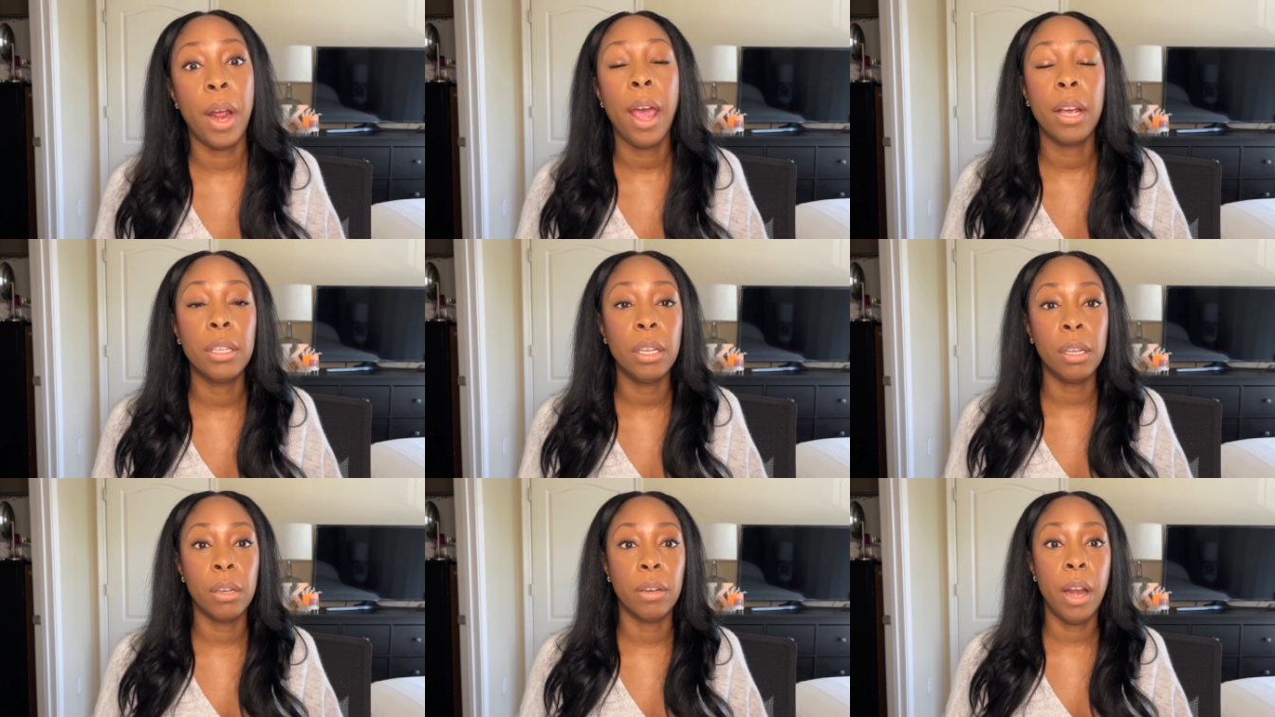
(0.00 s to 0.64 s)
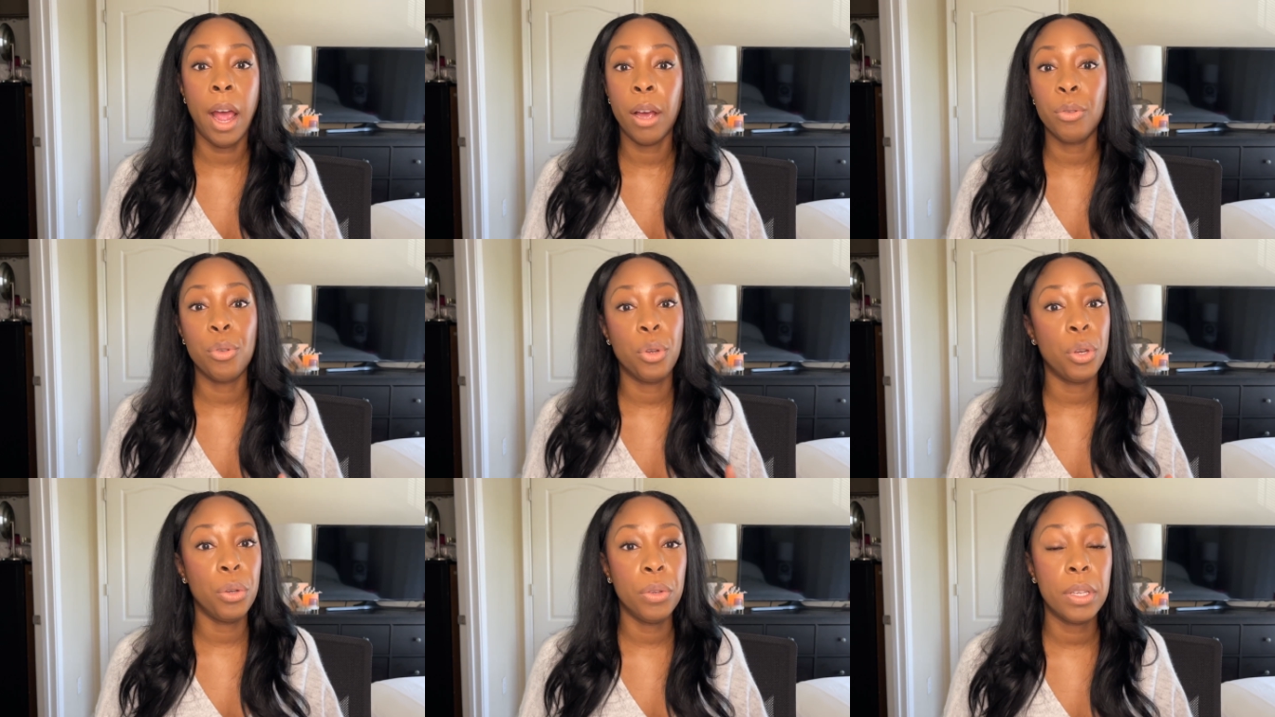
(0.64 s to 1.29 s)
I had to learn how
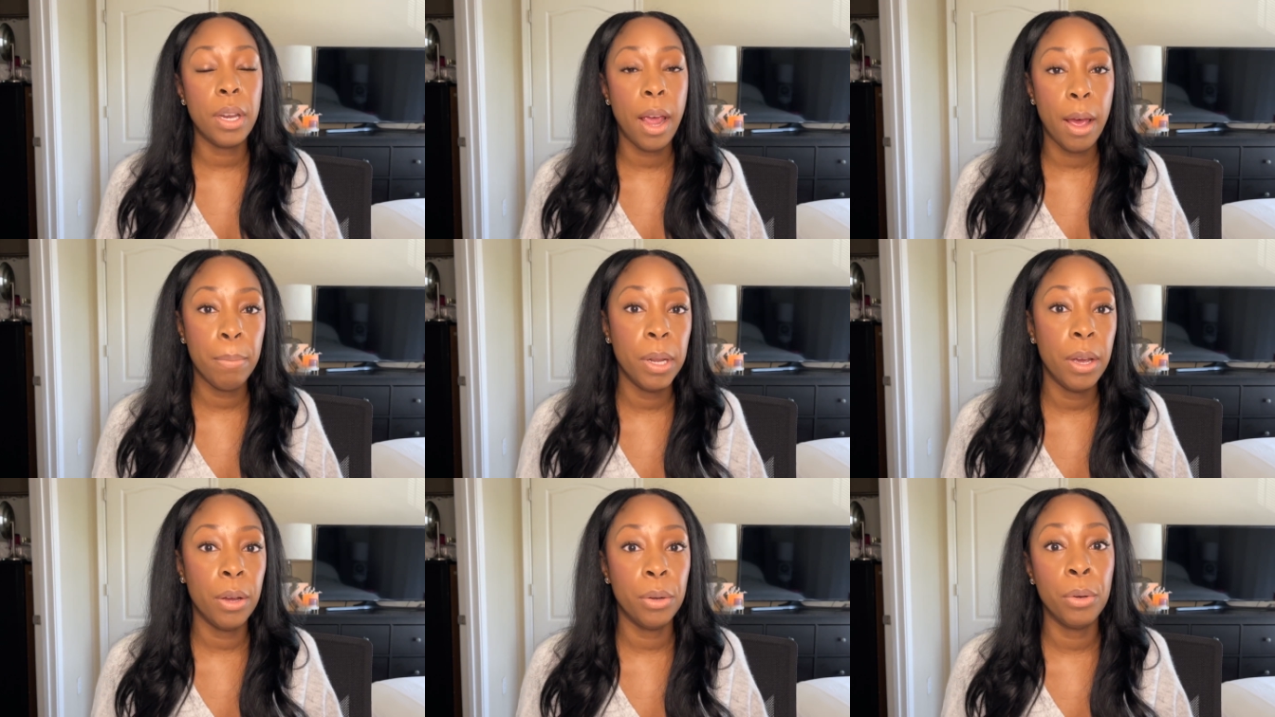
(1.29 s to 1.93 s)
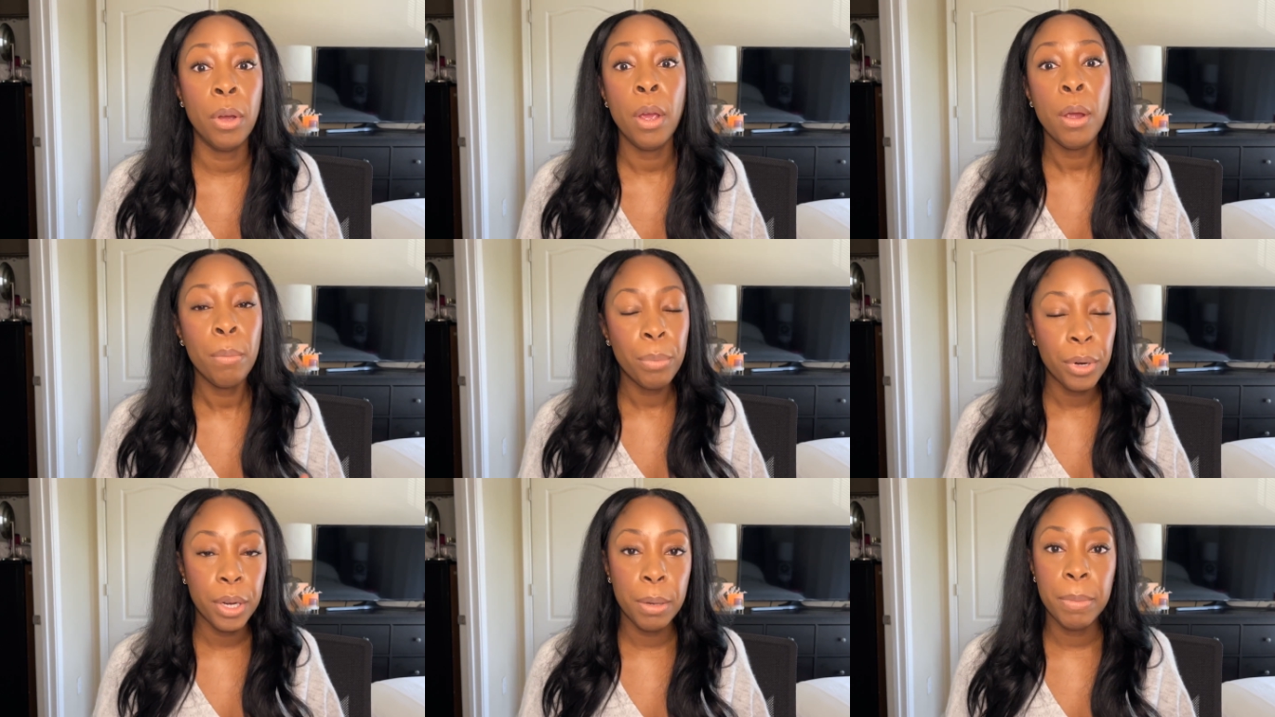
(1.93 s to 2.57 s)
to use Tableau
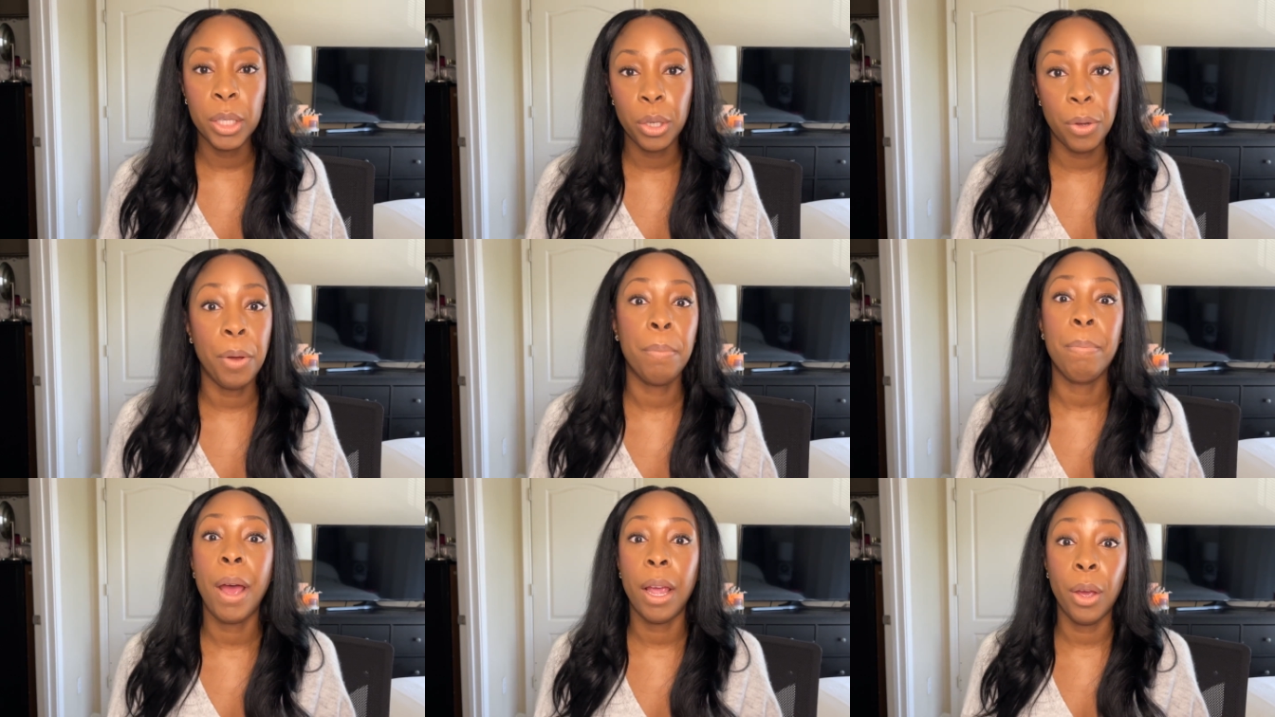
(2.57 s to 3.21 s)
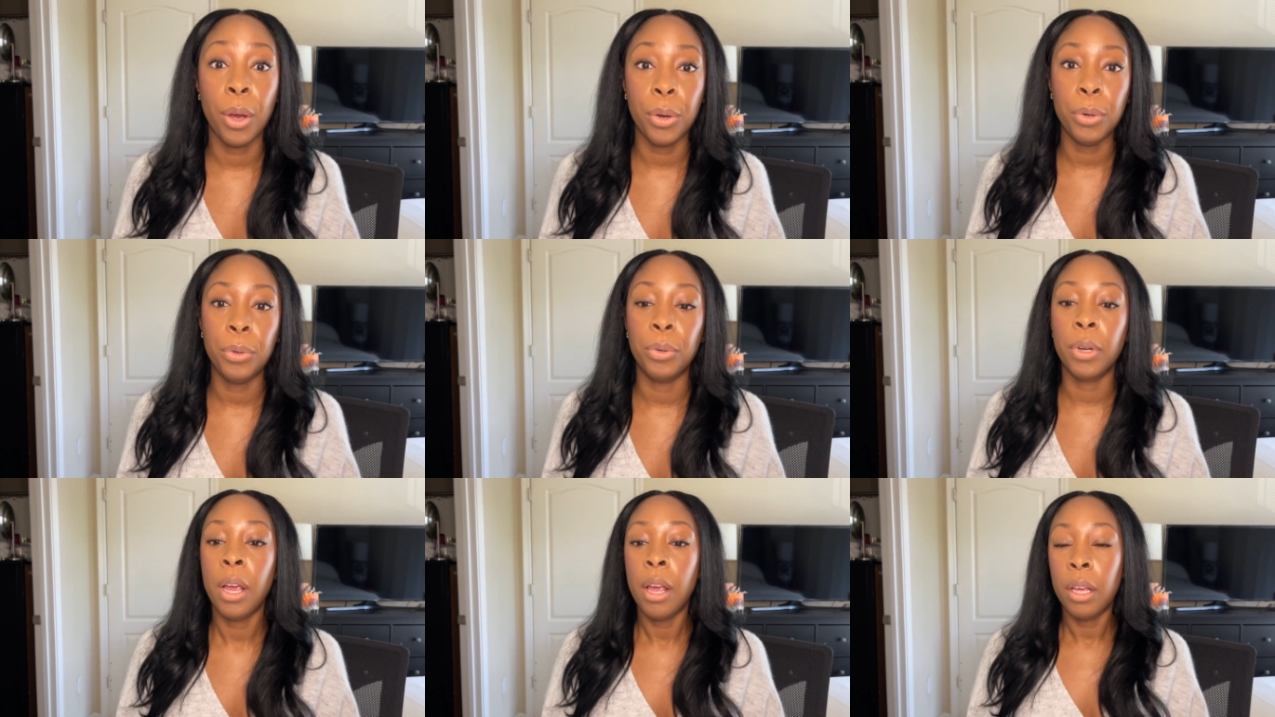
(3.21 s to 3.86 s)
pretty much on my own.